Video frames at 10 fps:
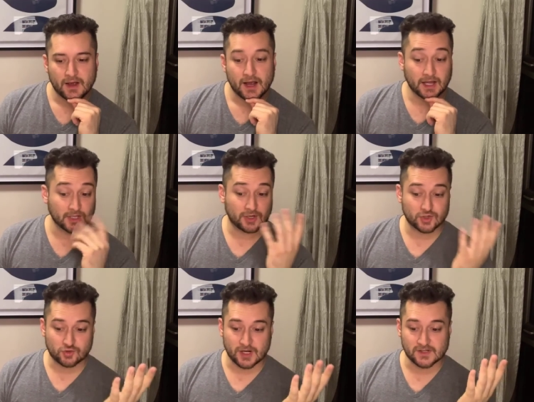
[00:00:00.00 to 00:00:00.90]
and you can
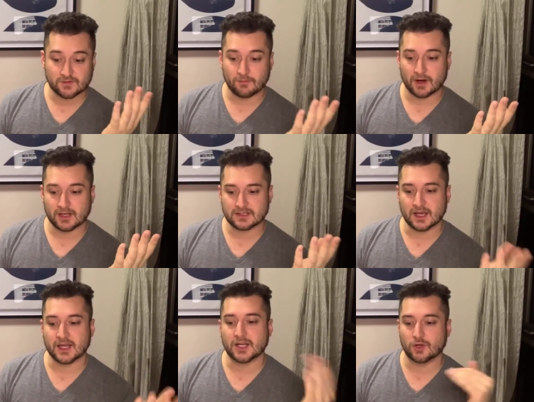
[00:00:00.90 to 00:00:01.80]
transfer money to
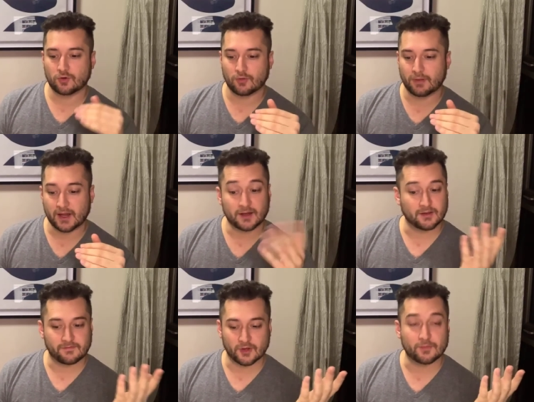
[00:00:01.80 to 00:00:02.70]
any local bank in the
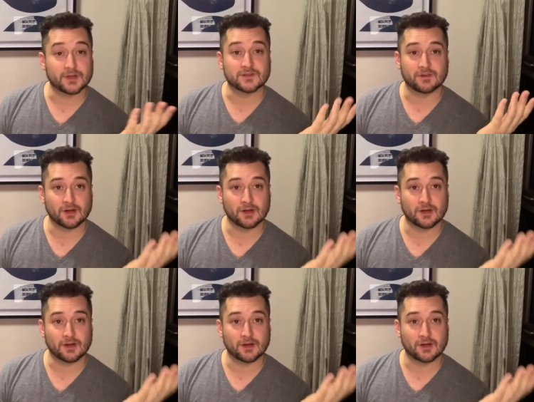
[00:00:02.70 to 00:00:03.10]
Philippines via